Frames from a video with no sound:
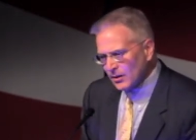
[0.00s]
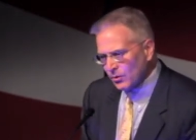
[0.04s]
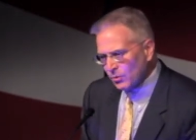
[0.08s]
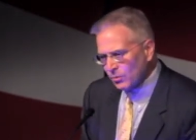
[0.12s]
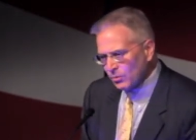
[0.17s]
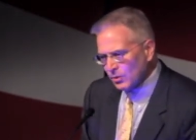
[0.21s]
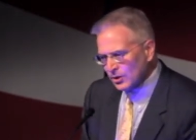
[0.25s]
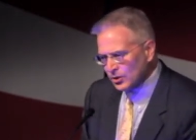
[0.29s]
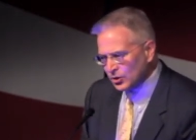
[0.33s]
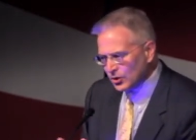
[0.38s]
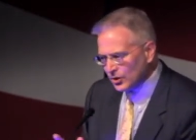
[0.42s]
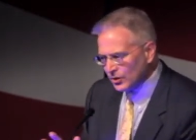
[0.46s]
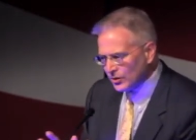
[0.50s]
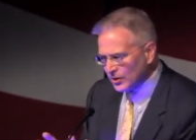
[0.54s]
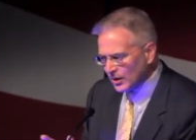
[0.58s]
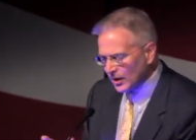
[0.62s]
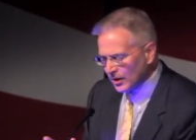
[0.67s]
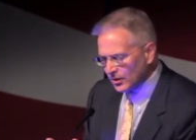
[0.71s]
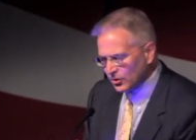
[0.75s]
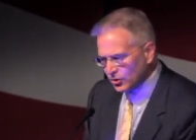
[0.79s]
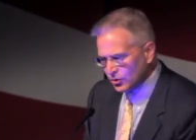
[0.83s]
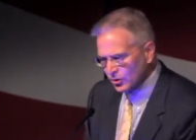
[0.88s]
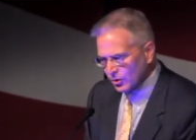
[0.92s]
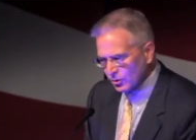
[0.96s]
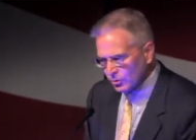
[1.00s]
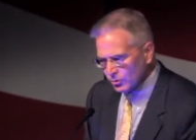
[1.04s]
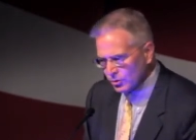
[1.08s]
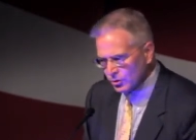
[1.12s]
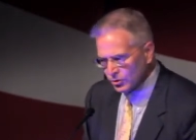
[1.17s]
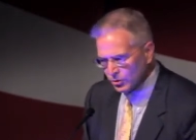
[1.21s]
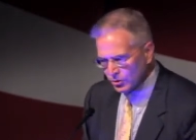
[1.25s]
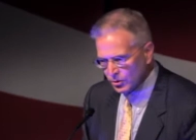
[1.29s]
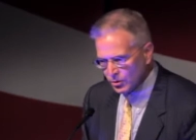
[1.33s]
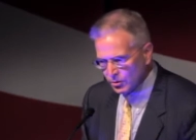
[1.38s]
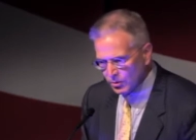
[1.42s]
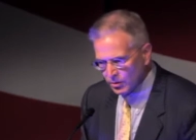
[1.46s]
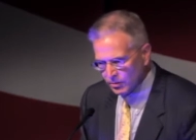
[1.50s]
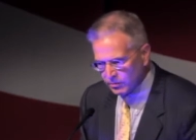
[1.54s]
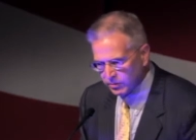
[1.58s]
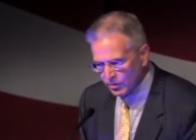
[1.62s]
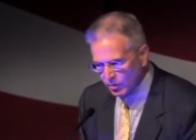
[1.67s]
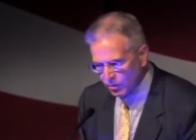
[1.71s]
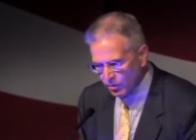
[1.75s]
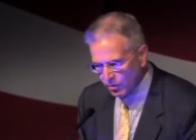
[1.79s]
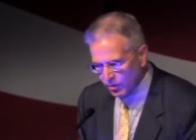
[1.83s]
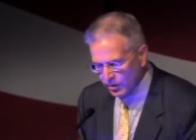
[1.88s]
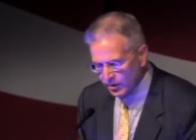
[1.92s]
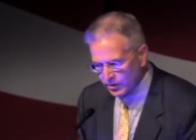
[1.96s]
what she said is so true, of
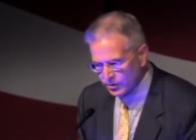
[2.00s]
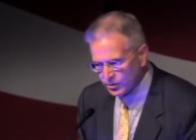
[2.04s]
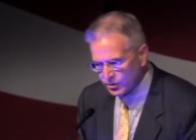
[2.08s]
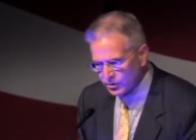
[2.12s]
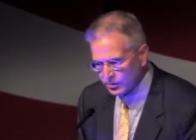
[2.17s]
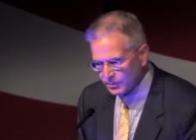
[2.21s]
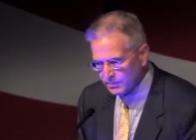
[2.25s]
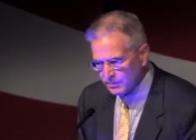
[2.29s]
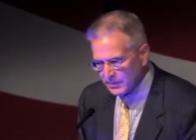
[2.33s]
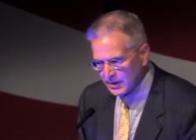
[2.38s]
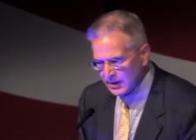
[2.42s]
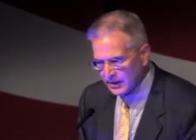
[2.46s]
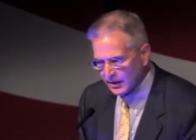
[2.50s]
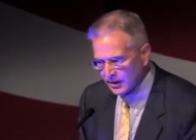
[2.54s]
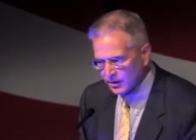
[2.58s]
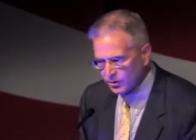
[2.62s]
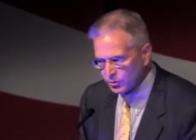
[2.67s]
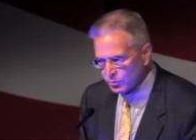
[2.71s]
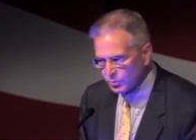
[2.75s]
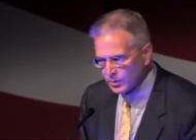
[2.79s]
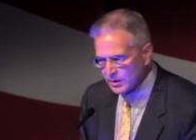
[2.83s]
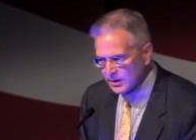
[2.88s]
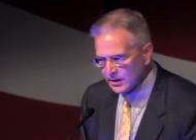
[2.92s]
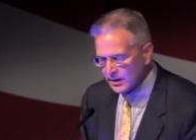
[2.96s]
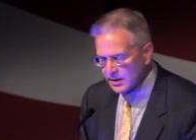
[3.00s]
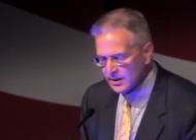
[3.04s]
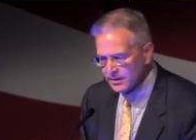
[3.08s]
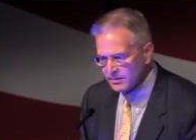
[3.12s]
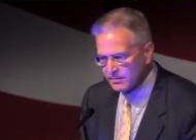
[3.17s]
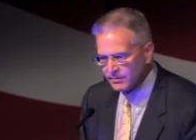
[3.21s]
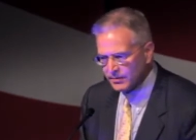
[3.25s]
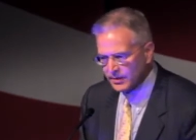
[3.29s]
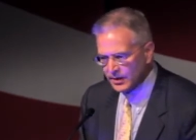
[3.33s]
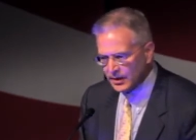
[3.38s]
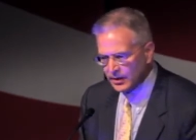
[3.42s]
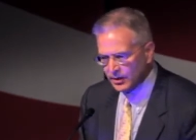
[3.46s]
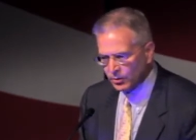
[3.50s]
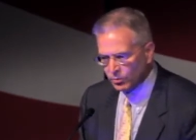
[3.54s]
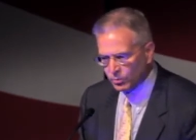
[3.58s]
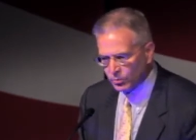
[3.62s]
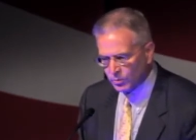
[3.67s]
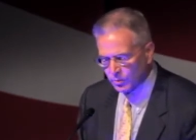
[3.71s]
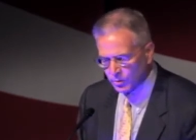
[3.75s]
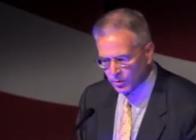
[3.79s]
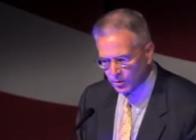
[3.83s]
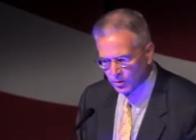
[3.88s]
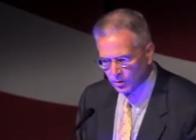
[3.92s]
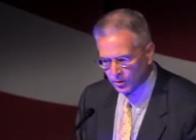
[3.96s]
course, because we live in a
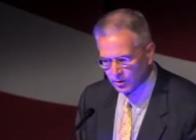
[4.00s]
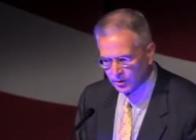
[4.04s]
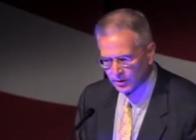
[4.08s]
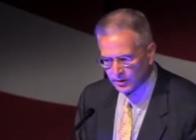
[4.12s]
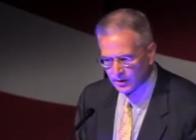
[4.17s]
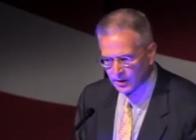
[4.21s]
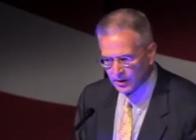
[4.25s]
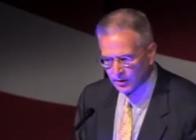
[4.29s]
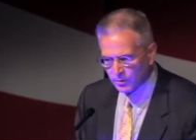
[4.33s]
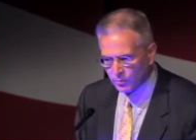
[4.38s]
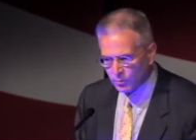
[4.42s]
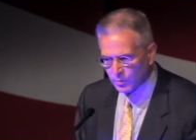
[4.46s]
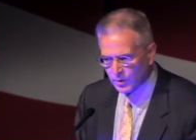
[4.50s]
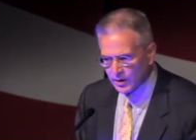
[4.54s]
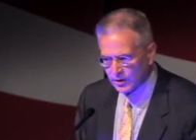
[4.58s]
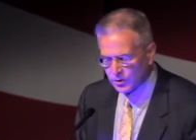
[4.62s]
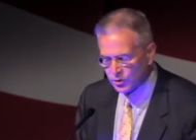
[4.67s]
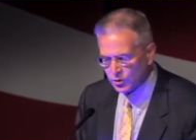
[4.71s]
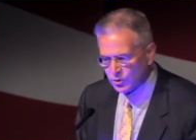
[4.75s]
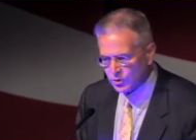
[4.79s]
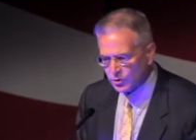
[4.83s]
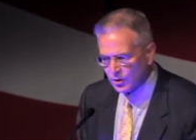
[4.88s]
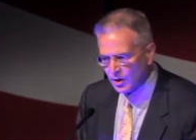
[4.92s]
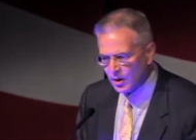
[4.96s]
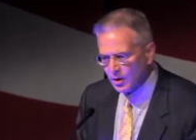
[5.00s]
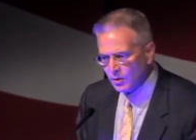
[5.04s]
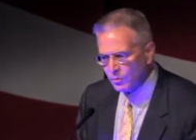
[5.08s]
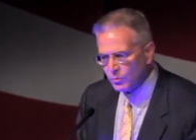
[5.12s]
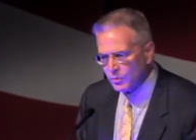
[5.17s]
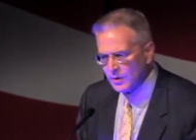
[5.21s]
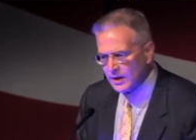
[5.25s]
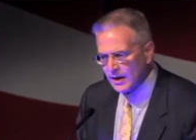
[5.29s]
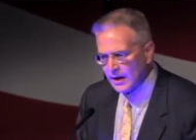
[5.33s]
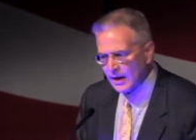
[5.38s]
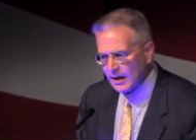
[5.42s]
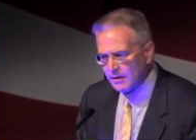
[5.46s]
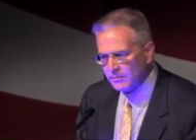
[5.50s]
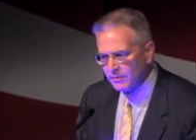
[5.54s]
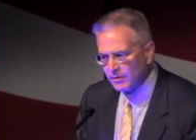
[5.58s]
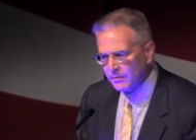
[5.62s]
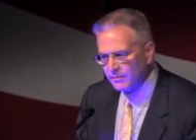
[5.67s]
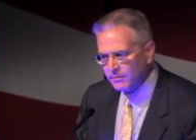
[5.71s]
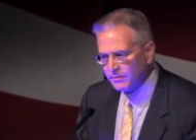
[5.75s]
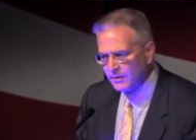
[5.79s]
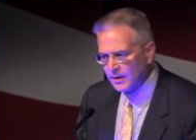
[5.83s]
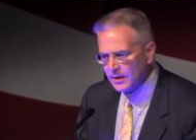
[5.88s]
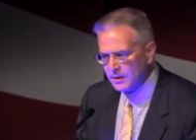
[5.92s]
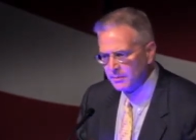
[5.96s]
world in which we have a
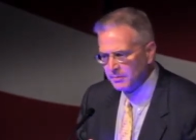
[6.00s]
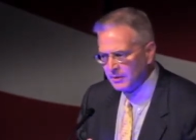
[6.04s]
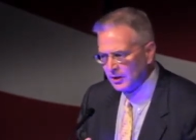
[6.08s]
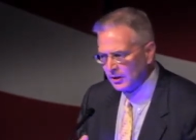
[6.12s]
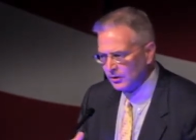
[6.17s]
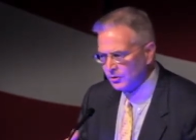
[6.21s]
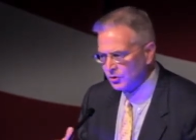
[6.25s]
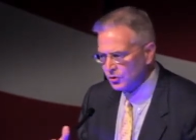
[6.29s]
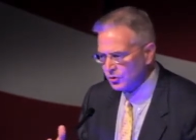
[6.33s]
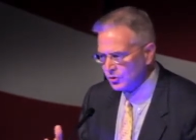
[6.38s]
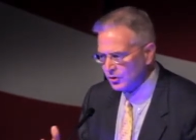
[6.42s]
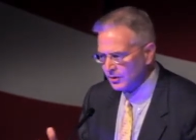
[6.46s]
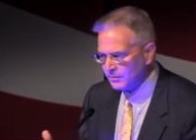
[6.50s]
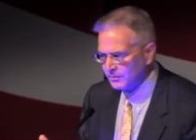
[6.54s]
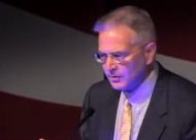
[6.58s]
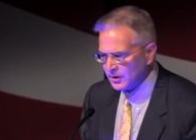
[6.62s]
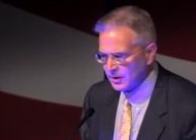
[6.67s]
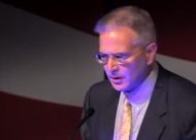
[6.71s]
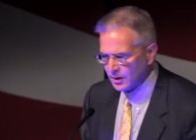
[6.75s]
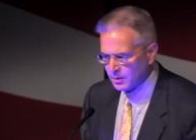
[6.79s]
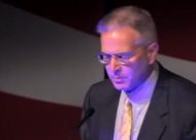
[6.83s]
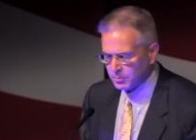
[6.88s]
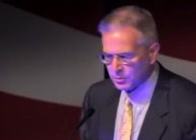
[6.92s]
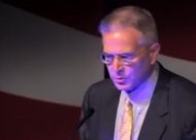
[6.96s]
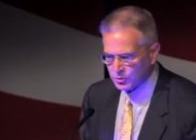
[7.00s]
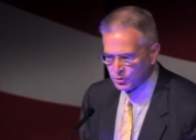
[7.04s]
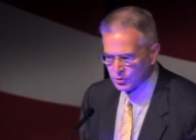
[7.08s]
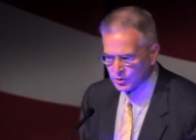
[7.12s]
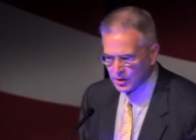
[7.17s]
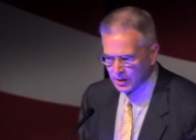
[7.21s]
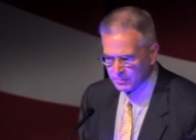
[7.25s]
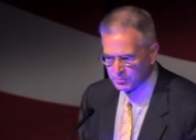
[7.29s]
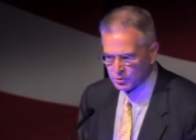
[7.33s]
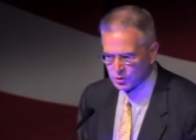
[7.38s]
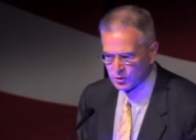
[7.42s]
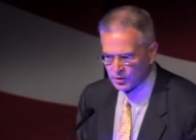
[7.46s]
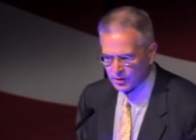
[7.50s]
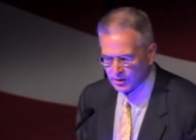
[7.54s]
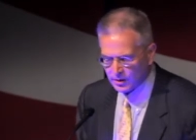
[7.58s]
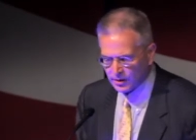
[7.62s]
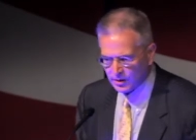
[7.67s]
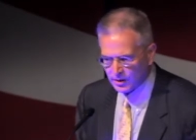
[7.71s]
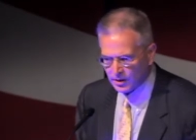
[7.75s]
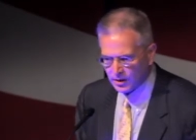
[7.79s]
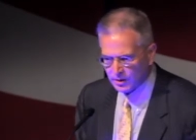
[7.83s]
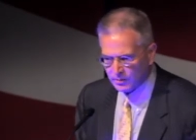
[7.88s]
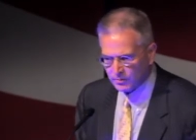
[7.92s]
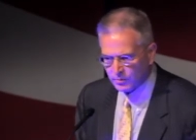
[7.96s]
fundamental shift in our perception
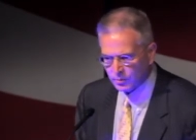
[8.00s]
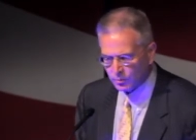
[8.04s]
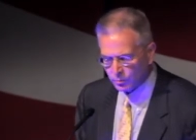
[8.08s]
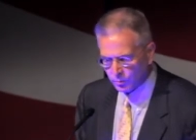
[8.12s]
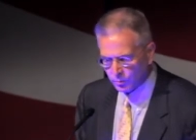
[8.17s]
of the